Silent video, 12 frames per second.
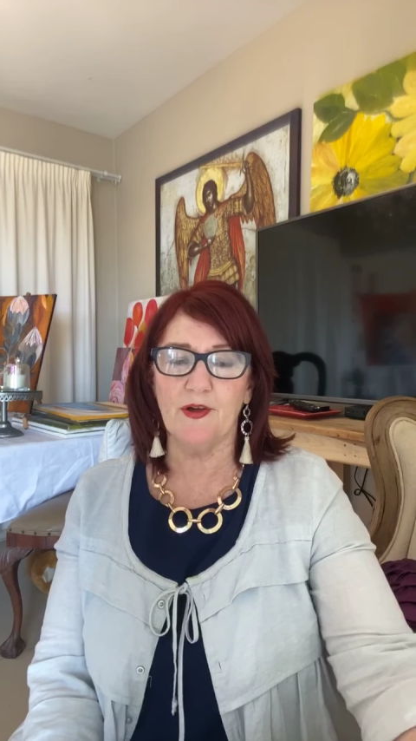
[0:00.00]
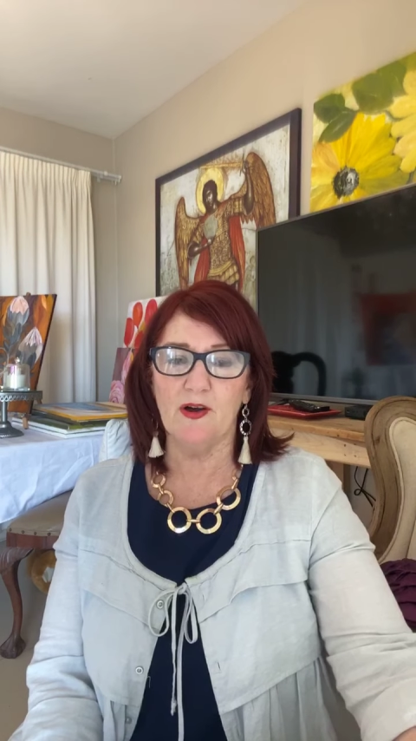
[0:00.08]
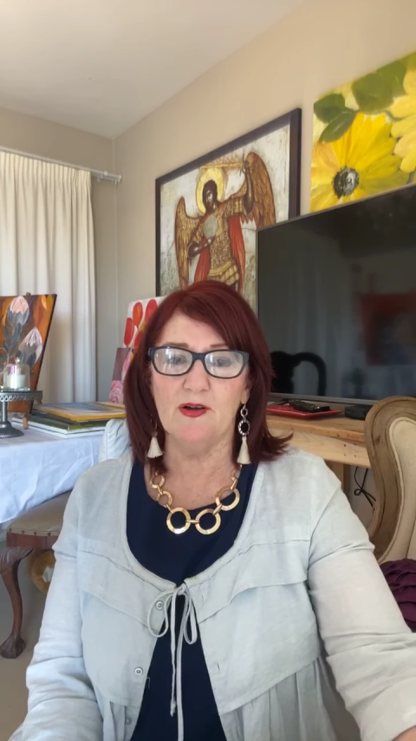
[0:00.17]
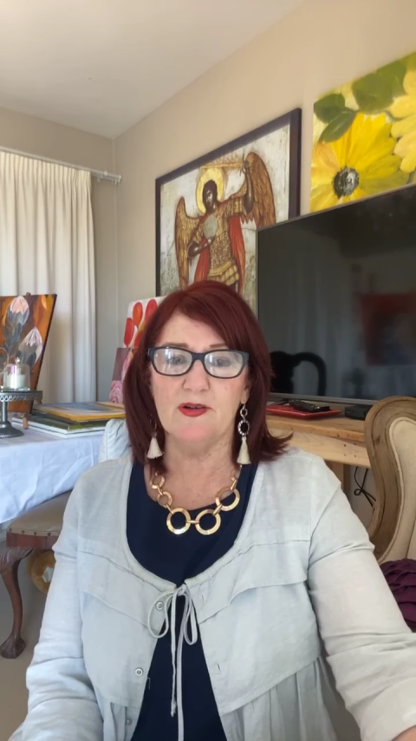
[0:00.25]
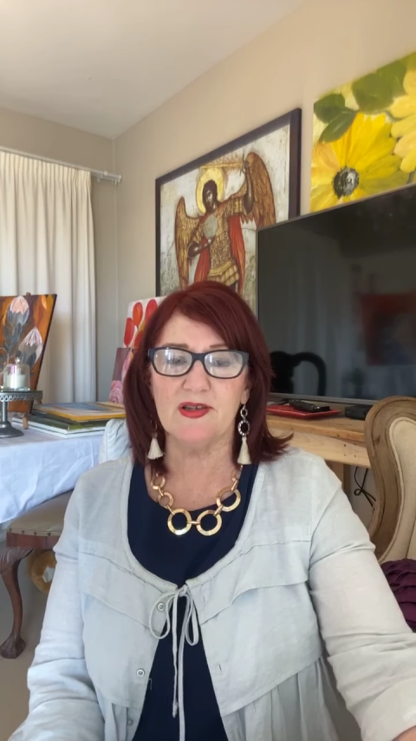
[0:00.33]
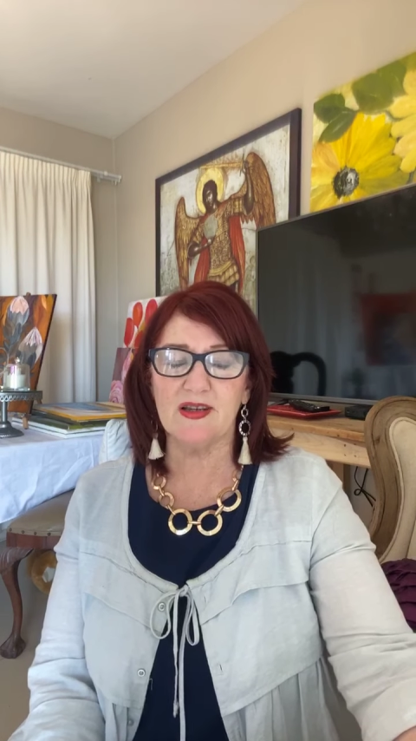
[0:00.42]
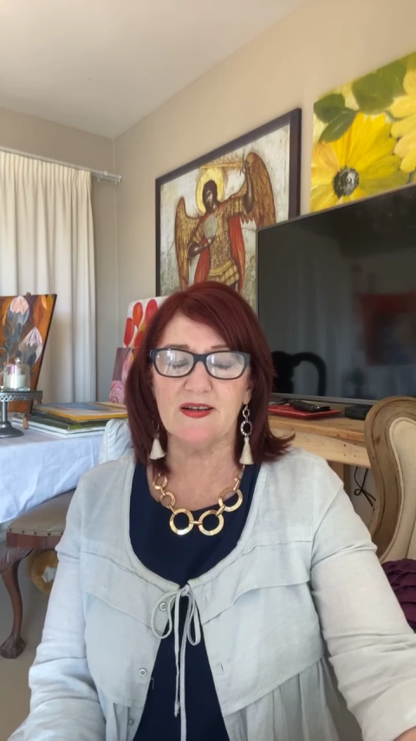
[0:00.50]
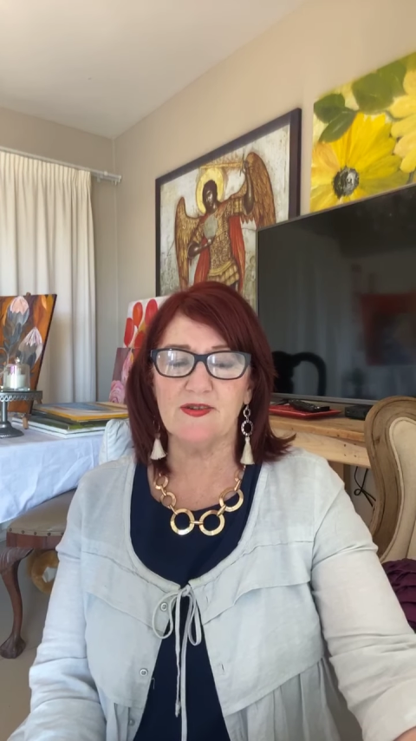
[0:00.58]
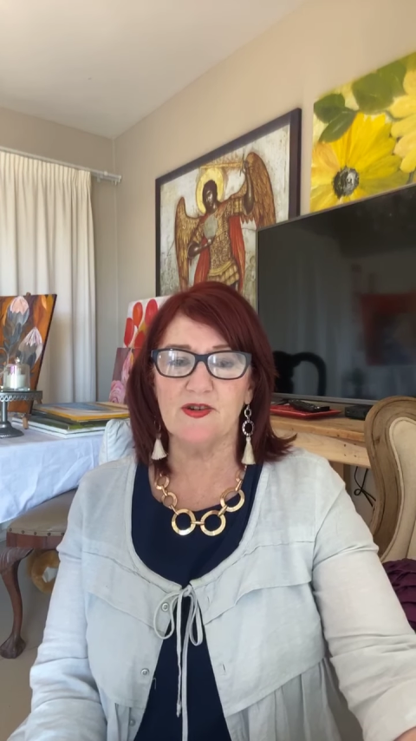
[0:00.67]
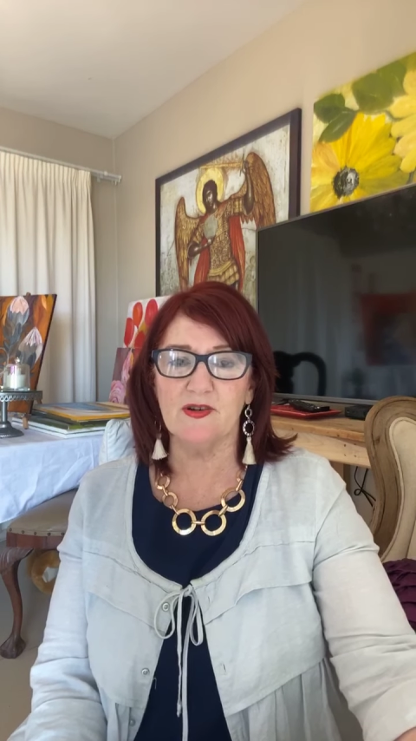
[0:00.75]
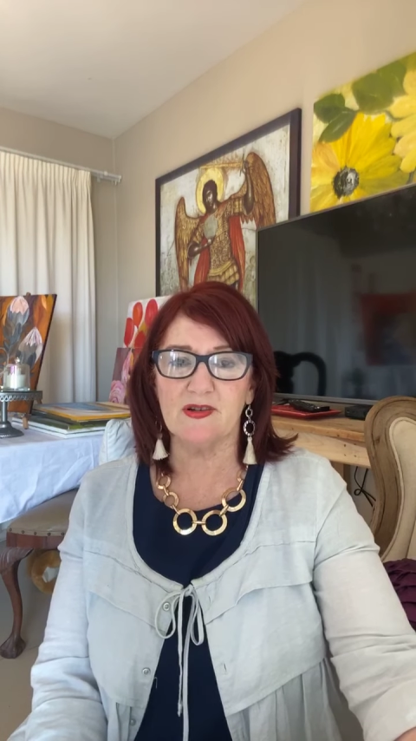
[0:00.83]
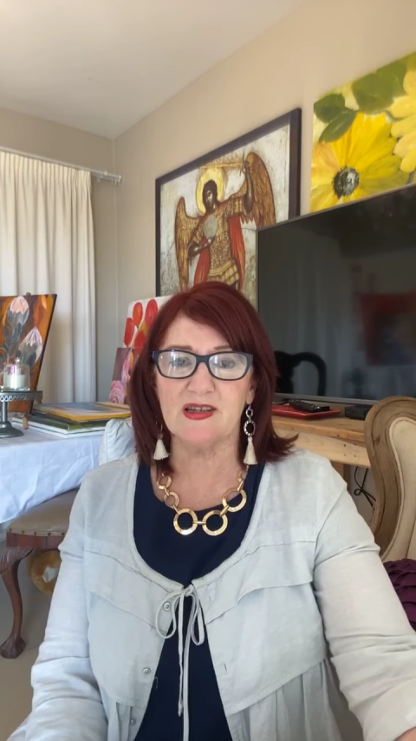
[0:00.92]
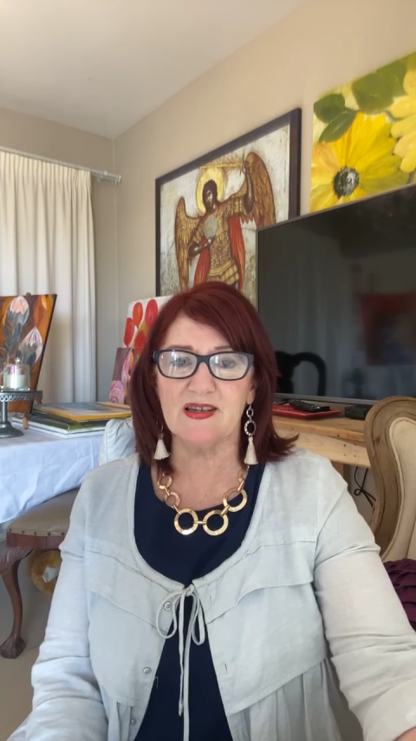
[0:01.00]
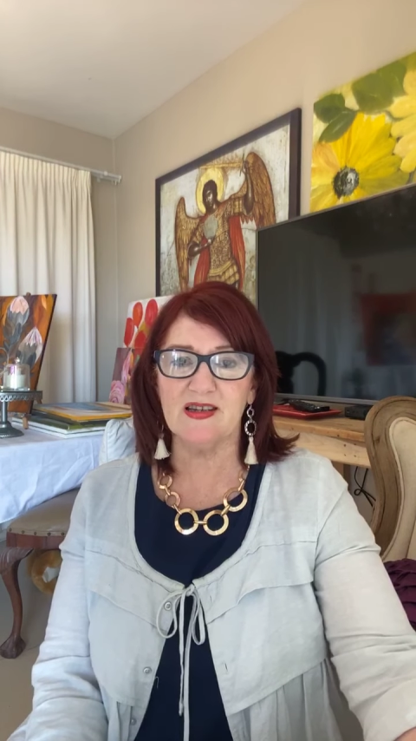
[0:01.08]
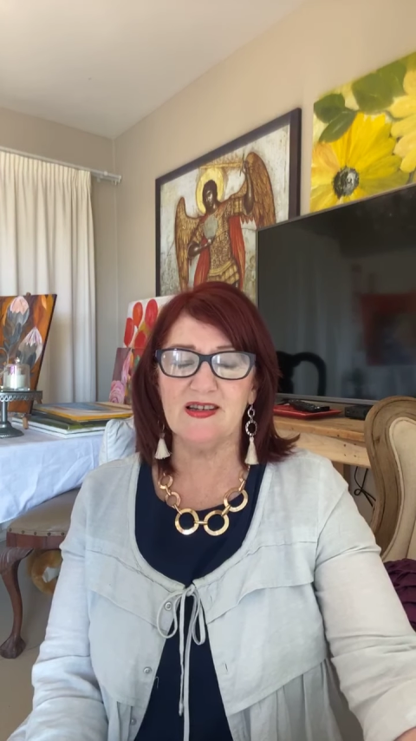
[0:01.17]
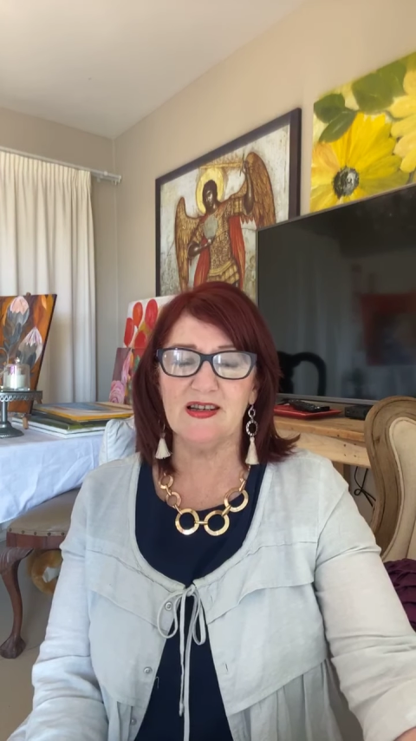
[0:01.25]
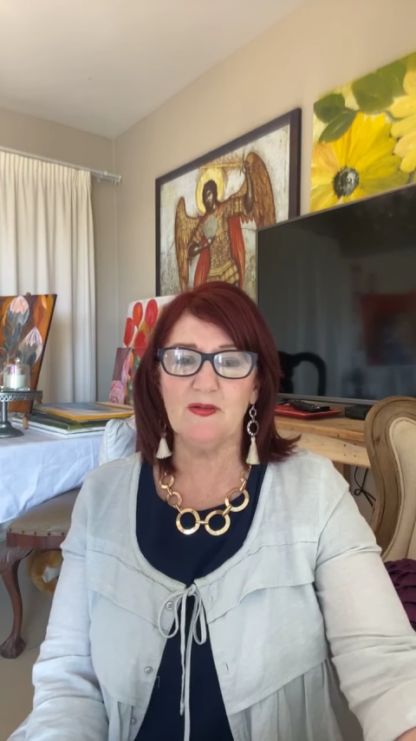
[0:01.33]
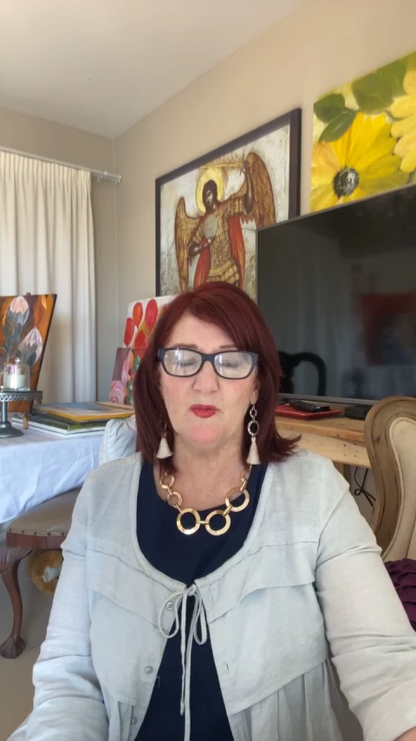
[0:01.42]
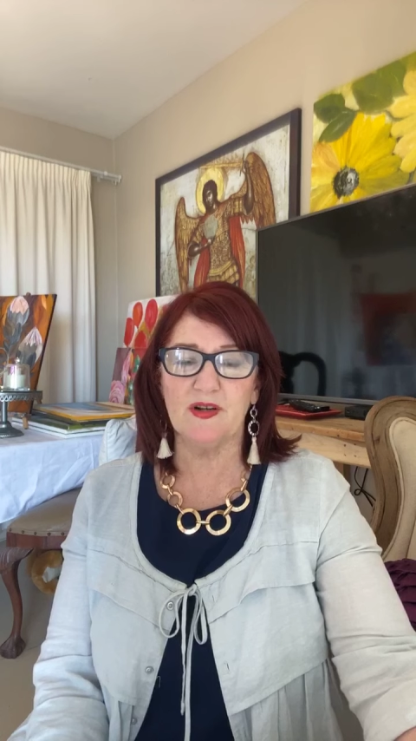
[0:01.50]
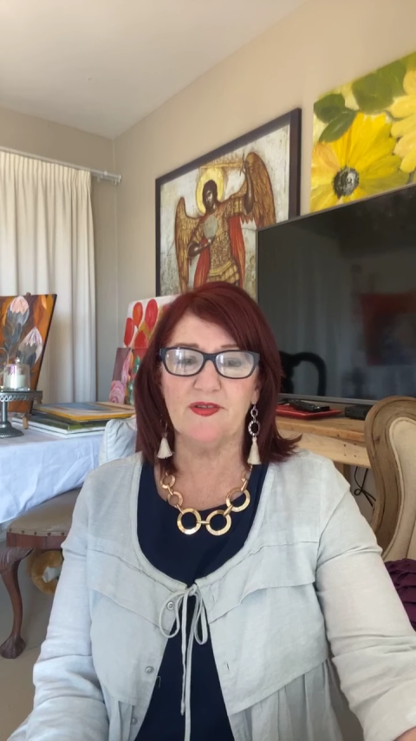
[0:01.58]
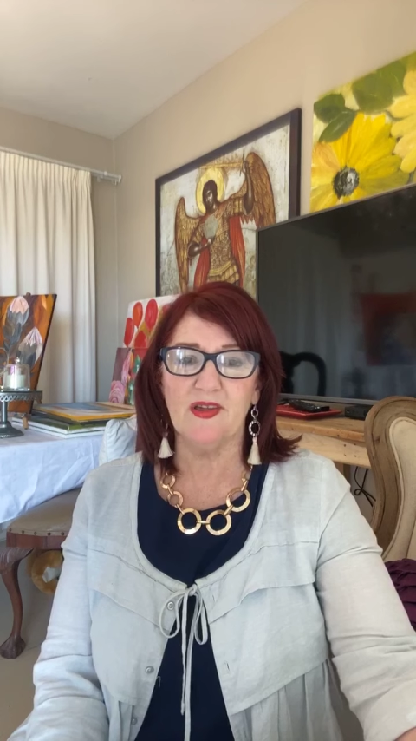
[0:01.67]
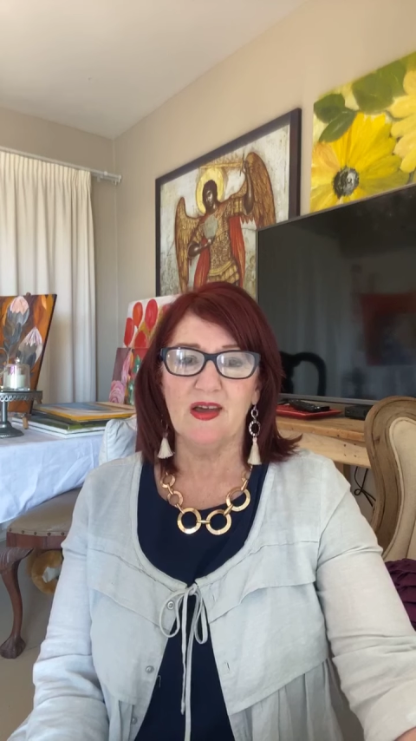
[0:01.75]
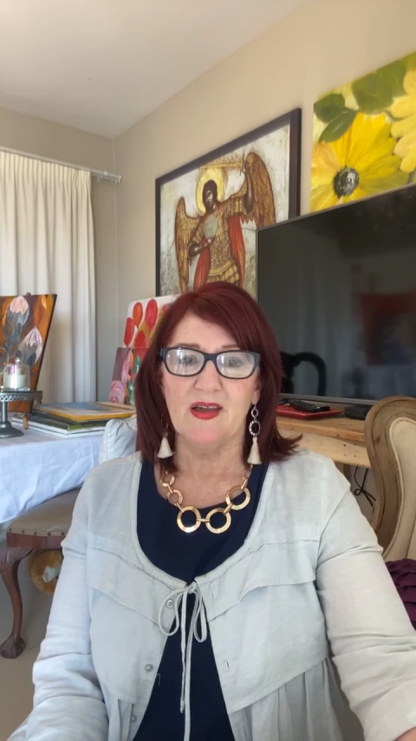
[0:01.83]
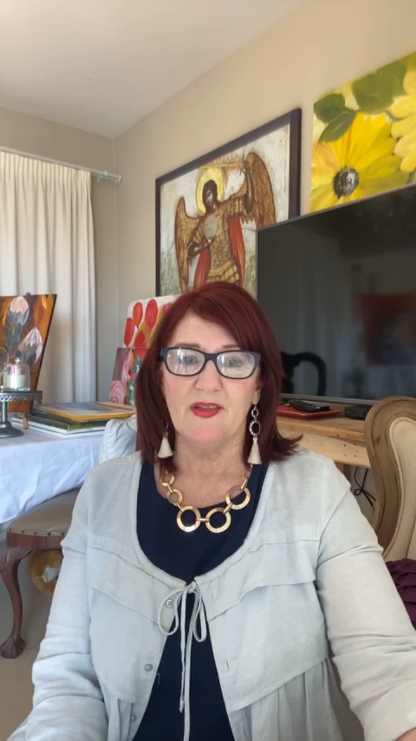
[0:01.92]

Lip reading: those that you're sitting with,